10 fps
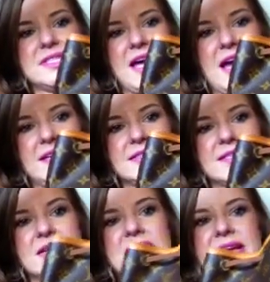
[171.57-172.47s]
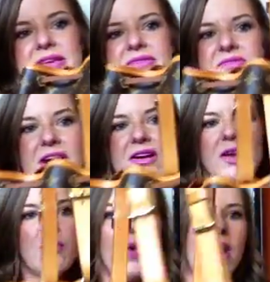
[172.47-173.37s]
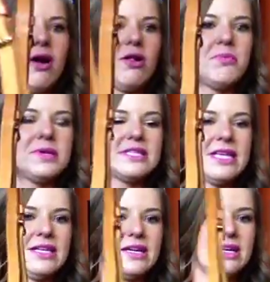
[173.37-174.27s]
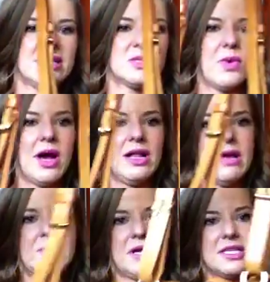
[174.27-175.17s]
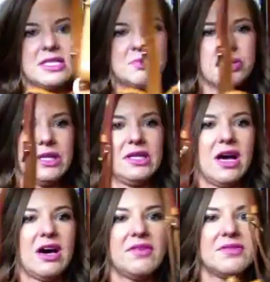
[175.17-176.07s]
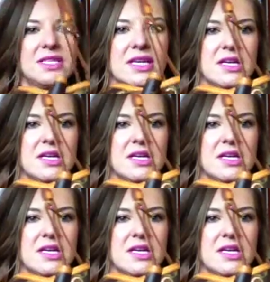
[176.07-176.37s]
size. Very well patinaed as well. I bought this pre-loved.